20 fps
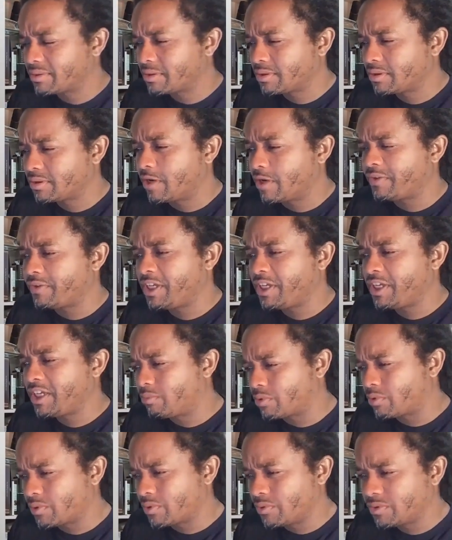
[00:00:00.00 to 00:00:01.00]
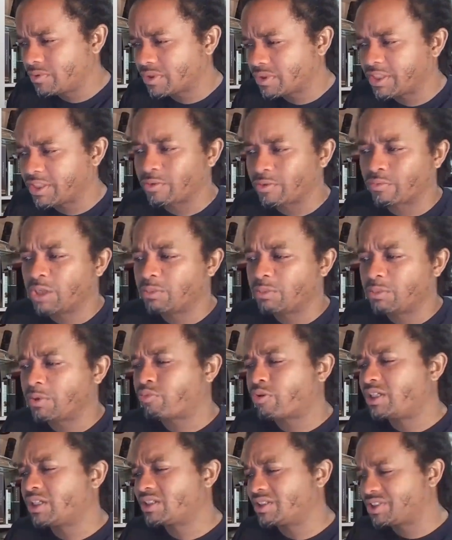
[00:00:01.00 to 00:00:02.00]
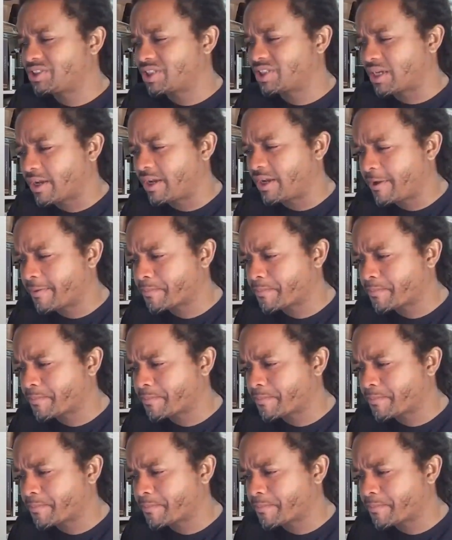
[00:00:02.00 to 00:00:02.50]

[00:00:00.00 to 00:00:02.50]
of Hebrews in the realm of Prester John.